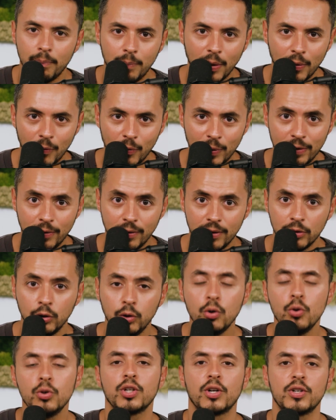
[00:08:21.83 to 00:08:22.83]
but we
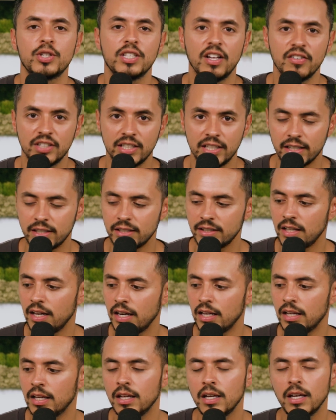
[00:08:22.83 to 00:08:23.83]
lose ourselves in that
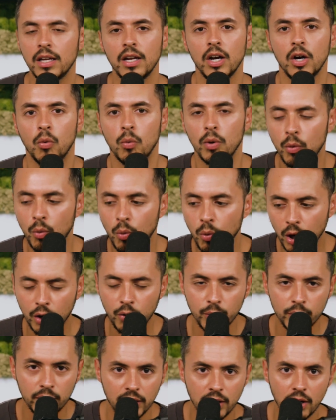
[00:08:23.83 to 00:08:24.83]
study. We
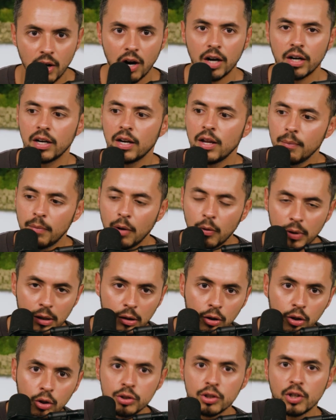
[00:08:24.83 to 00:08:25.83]
work really hard, but we
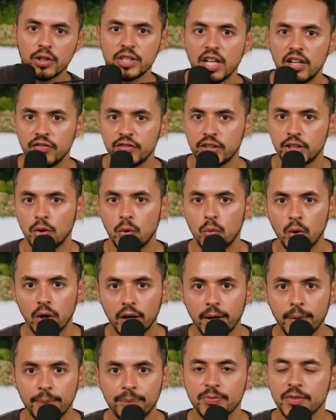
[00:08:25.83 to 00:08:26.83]
lose ourselves in the
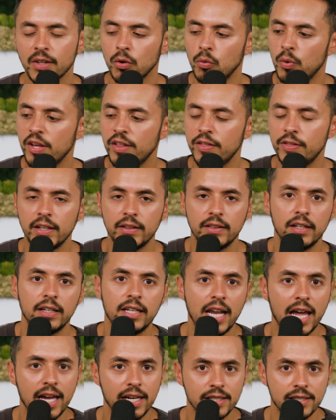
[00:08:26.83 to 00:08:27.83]
work. We think the
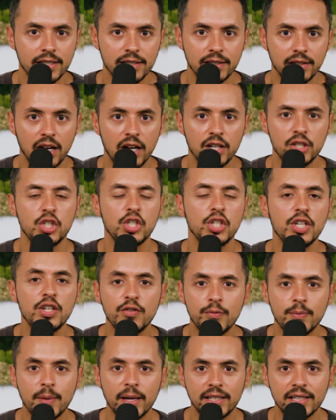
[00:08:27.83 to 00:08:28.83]
next
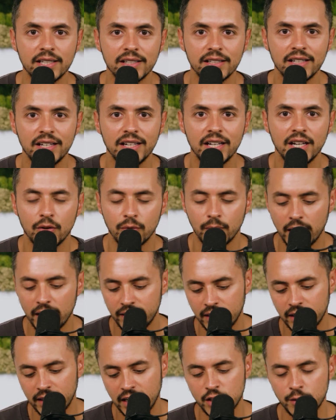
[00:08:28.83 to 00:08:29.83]
achievement, right?
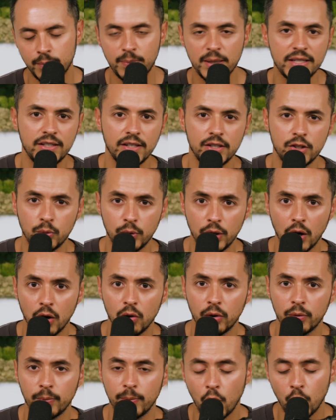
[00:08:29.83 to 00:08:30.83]
The next business we
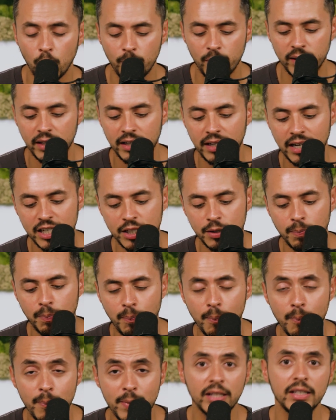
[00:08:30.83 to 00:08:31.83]
open, the next
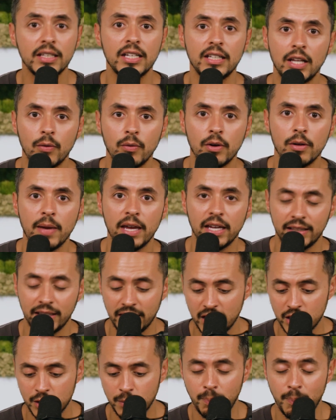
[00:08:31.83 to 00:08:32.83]
million that we make, the
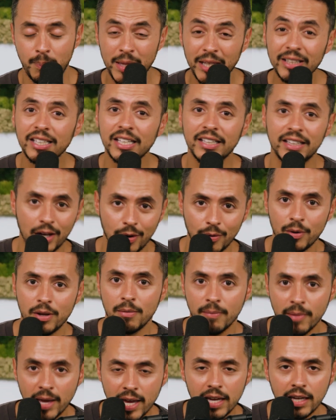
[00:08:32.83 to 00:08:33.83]
next billion that we
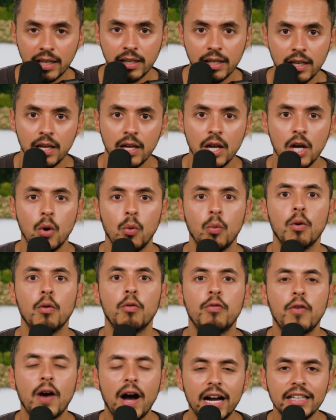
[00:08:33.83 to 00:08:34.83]
make will
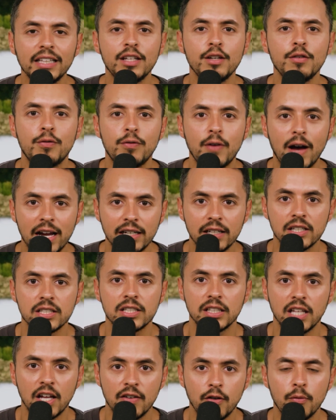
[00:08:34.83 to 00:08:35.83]
finally find
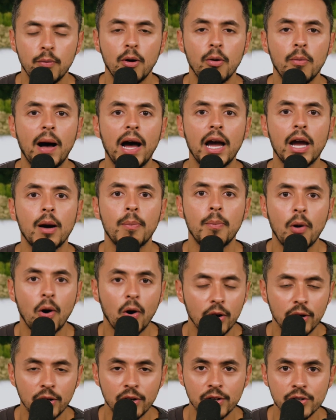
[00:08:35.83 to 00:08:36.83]
us lovable by our
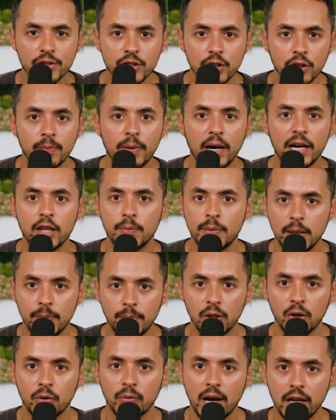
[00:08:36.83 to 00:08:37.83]
partners and by the
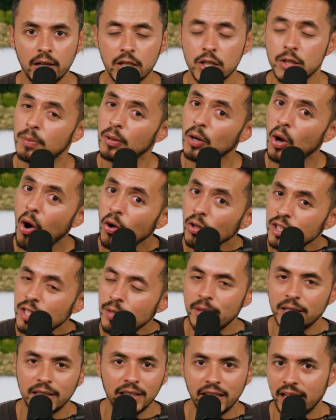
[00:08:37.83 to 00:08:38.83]
people around us. But
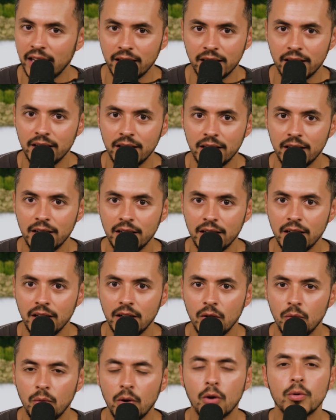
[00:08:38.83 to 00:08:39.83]
ultimately,
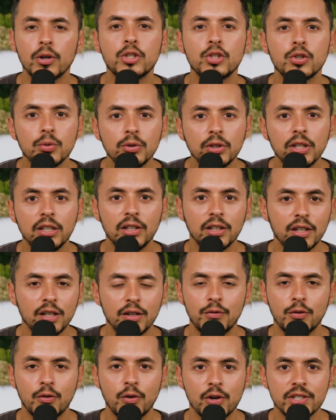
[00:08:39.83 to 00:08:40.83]
what we're truly
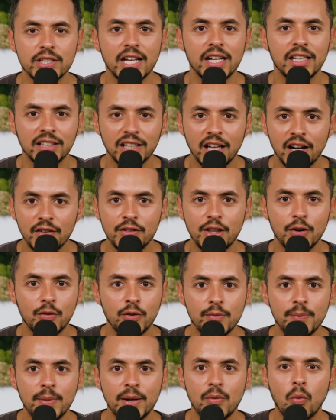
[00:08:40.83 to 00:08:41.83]
looking for is that love that
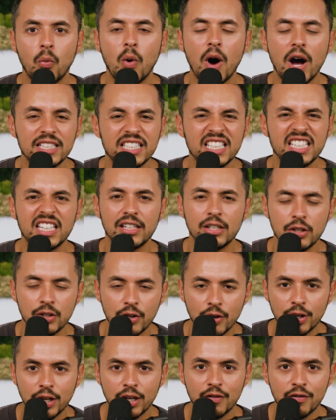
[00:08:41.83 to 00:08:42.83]
we've been wanting and
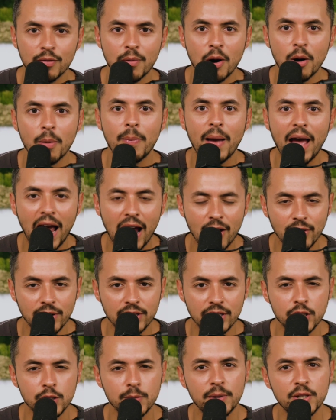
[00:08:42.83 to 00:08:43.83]
yearning from our
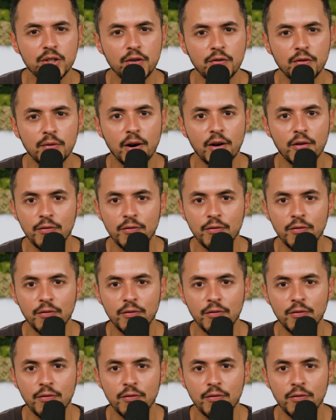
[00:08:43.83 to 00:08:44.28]
parents, especially from our